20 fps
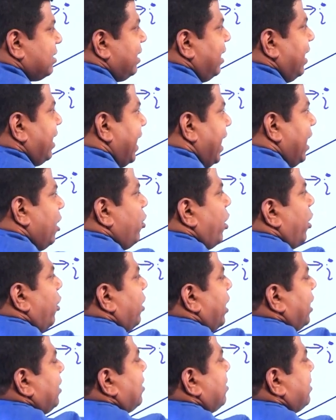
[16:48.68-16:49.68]
it again, you are going
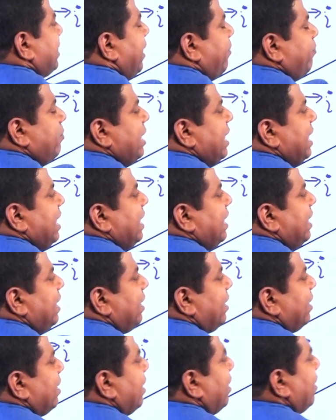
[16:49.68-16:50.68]
to get the same
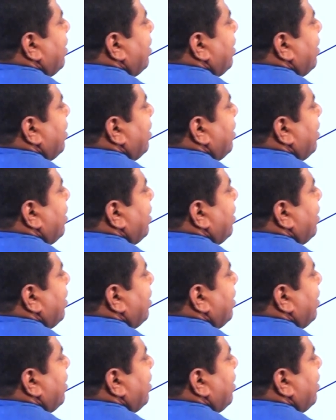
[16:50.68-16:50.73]
d.